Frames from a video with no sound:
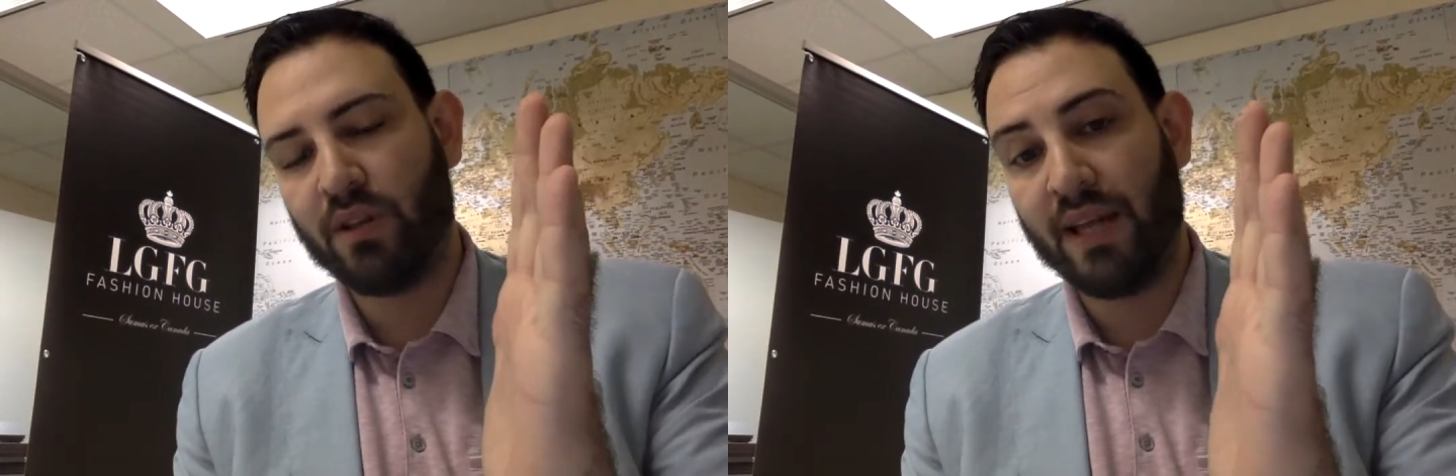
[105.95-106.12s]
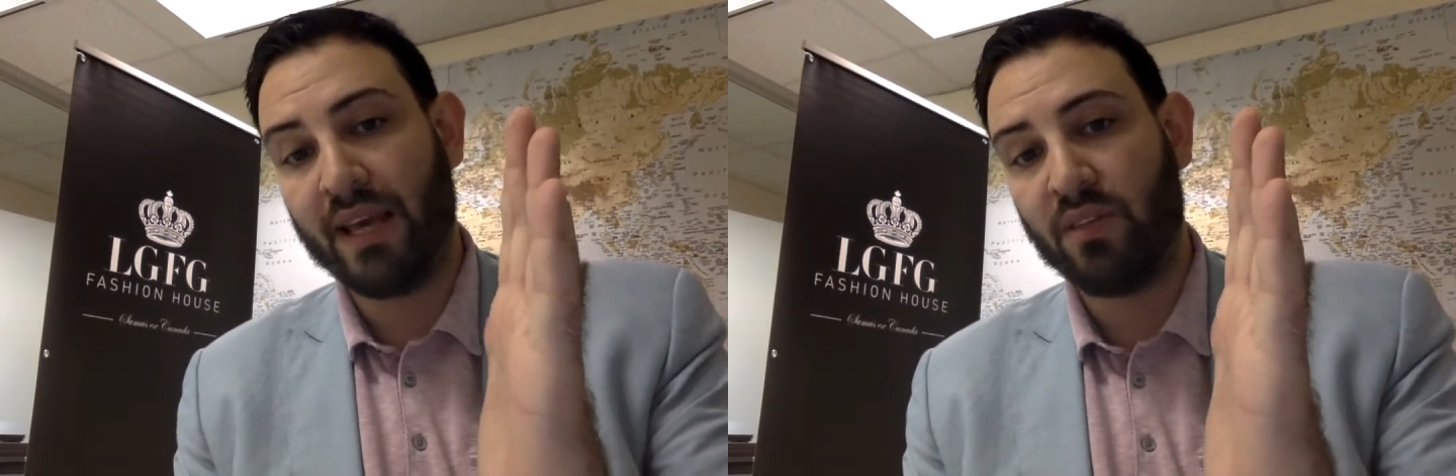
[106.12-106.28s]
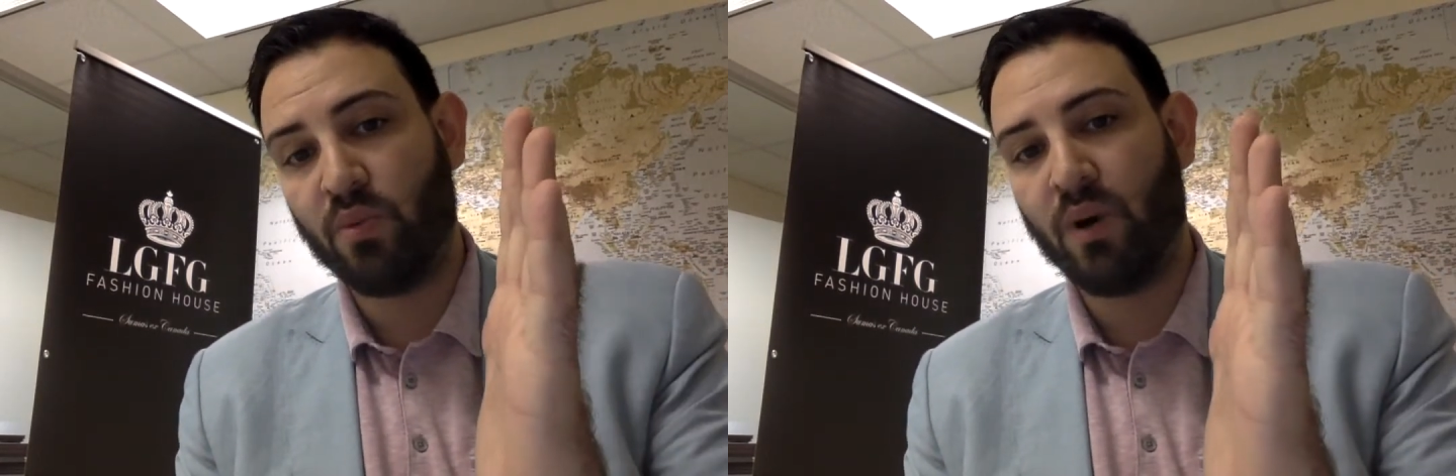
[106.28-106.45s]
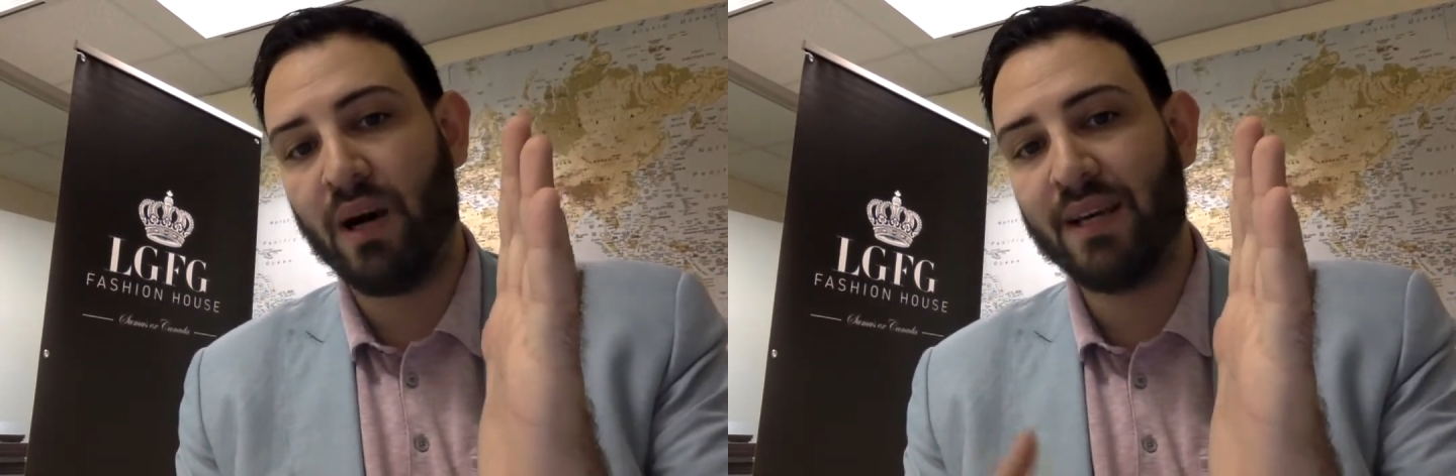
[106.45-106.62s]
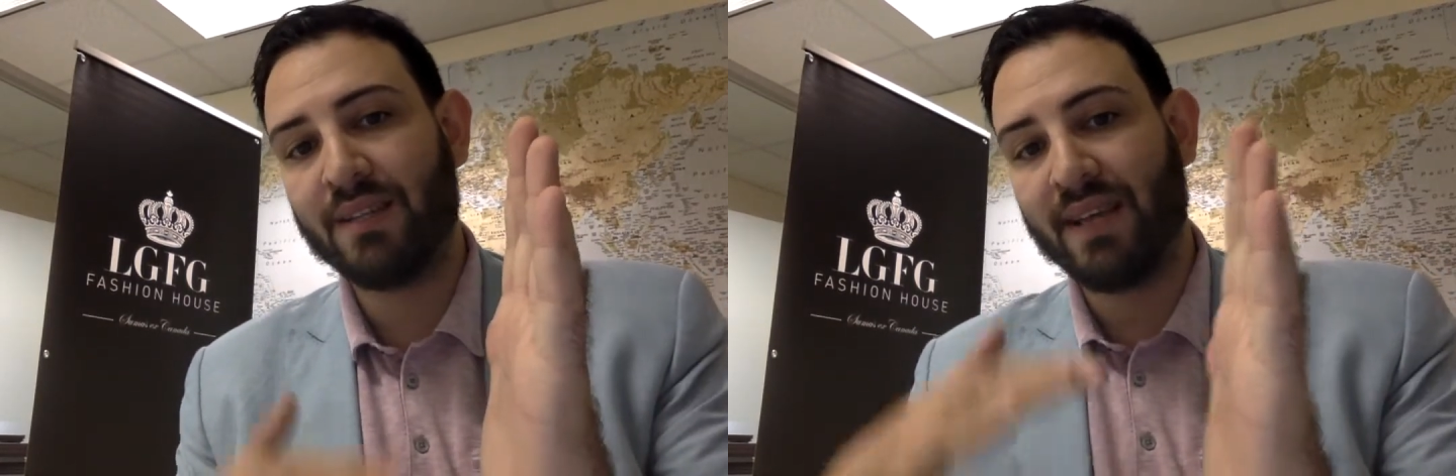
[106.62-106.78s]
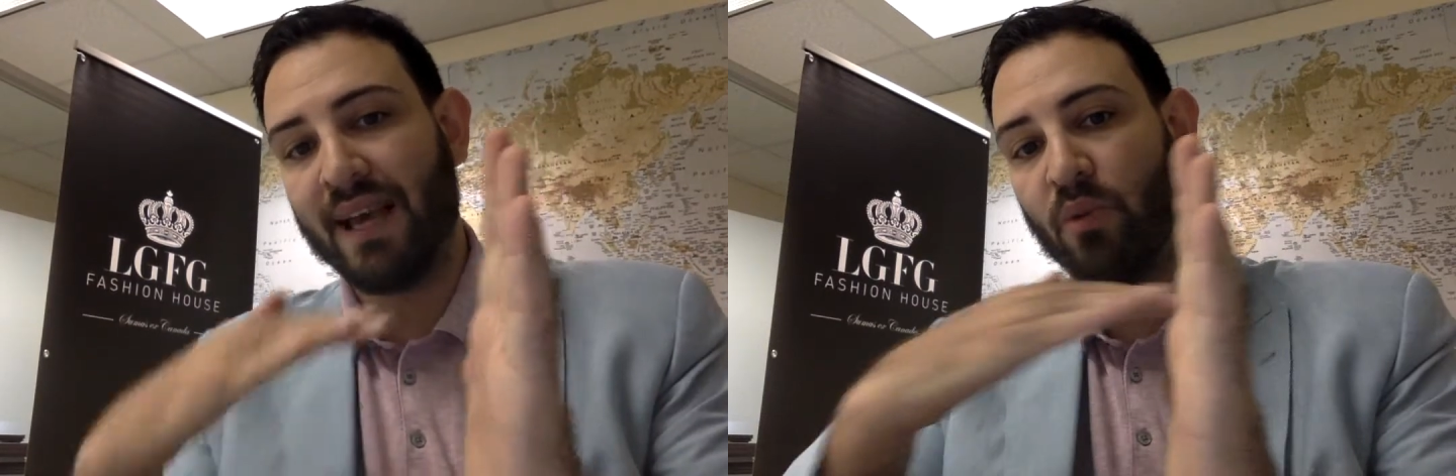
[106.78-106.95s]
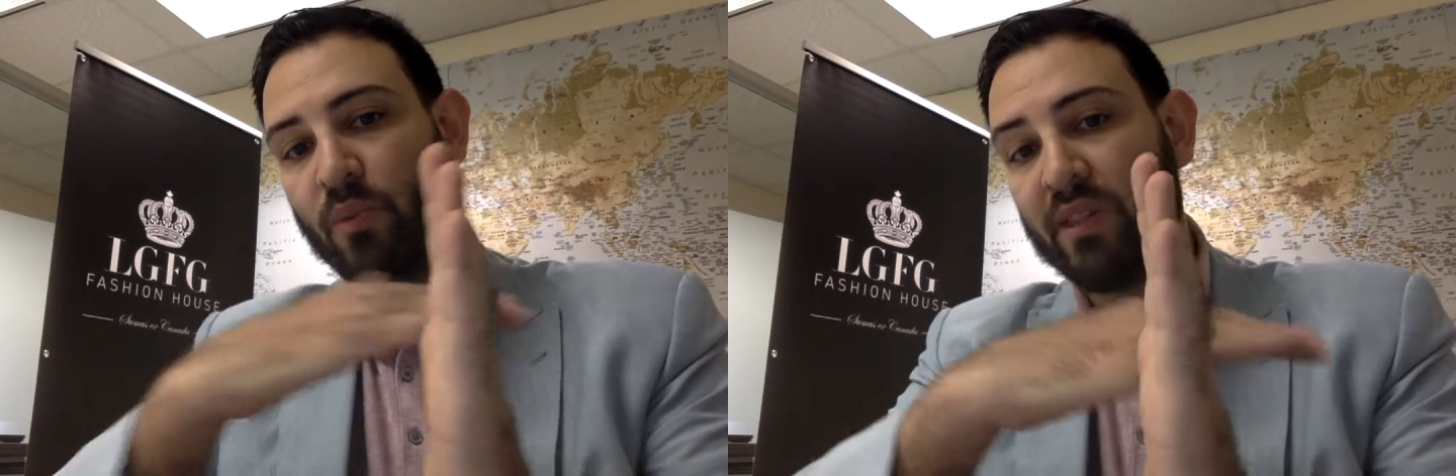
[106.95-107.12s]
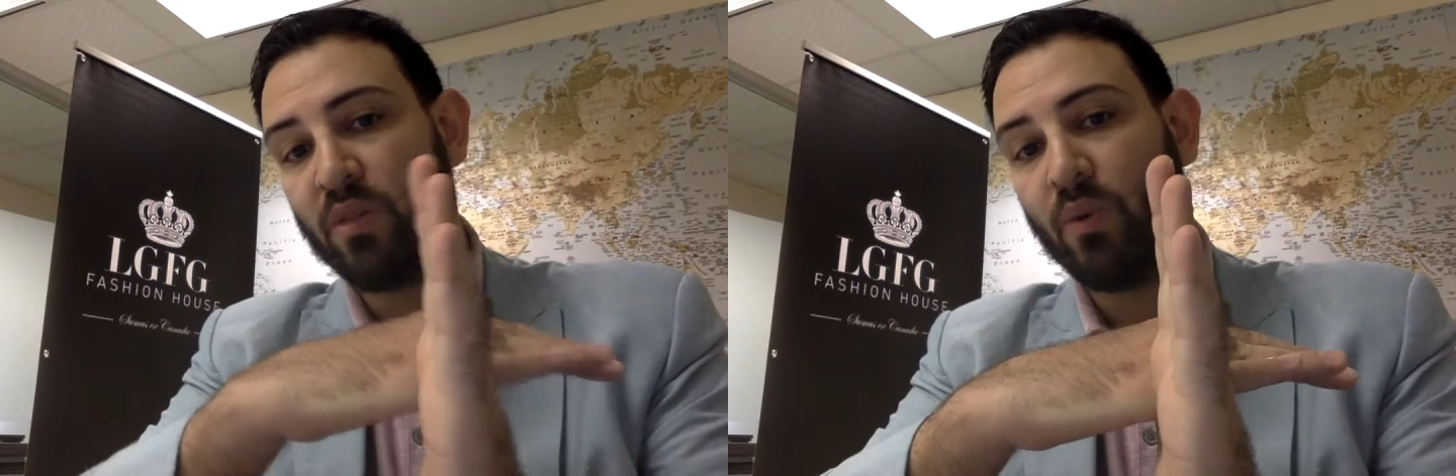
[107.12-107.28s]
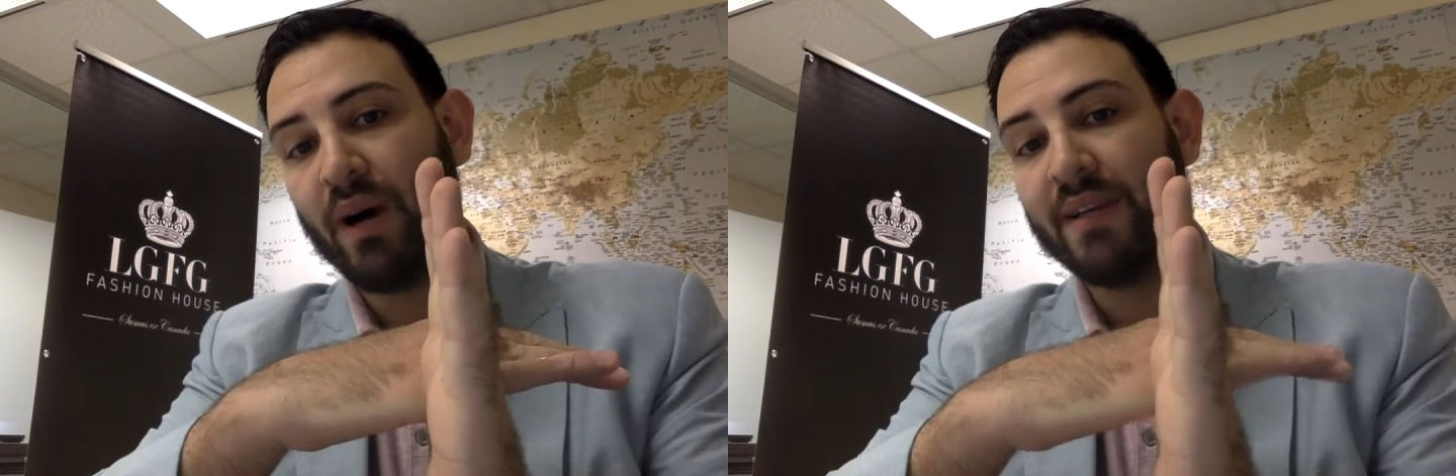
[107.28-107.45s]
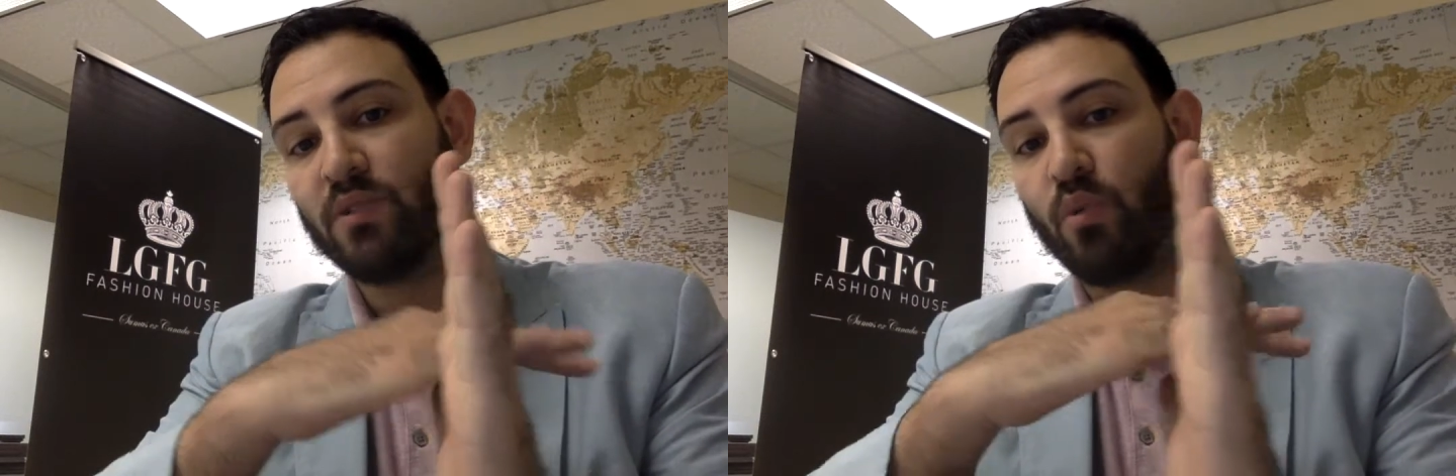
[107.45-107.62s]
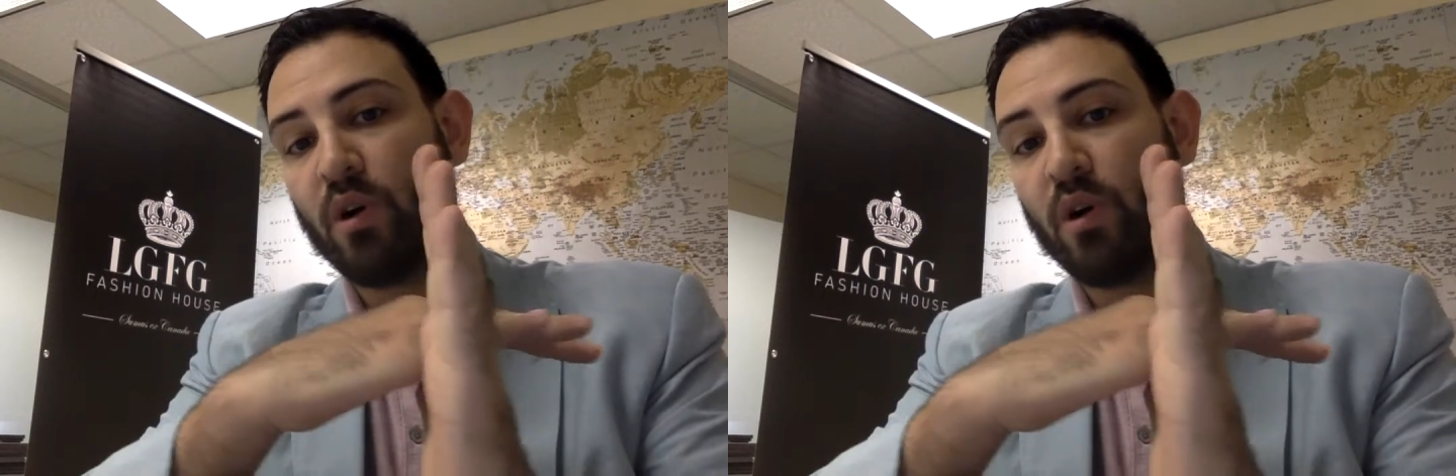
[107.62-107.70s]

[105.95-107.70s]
lengthwise and widthwise.